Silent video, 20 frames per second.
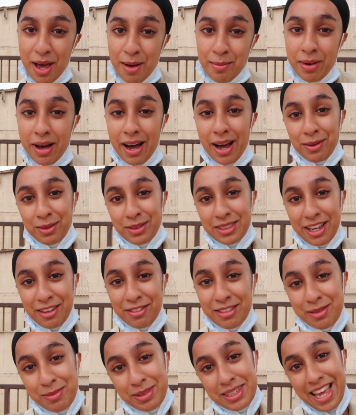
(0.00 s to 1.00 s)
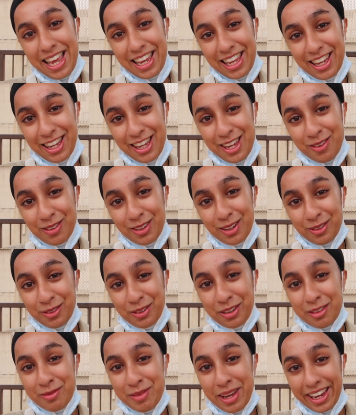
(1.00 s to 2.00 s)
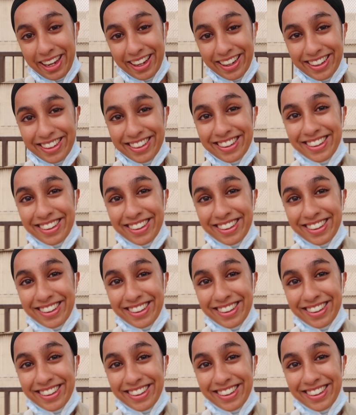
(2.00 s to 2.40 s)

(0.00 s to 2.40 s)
but I will definitely be taking you along with me.